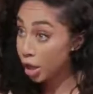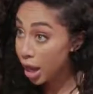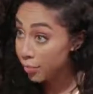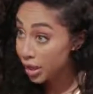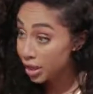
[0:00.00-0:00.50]

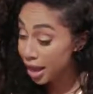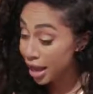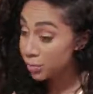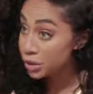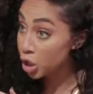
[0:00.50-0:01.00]
cupping
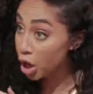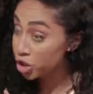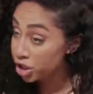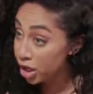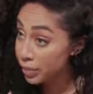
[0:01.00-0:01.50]
and
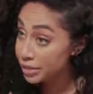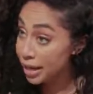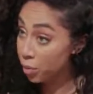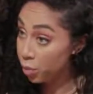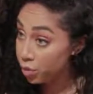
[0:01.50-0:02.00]
massaging up and
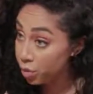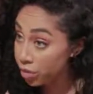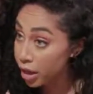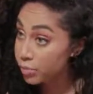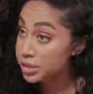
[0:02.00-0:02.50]
down with your
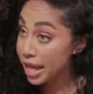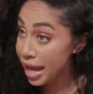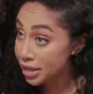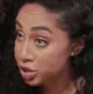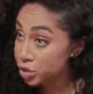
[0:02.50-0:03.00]
thumbs
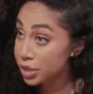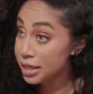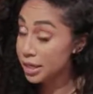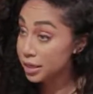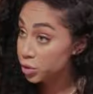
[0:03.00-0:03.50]
as you're
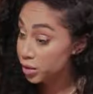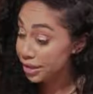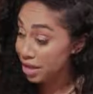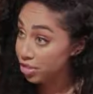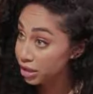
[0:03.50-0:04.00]
licking, so to
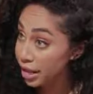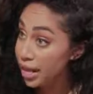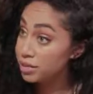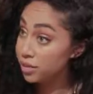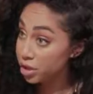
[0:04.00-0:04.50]
get the
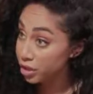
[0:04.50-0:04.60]
legs of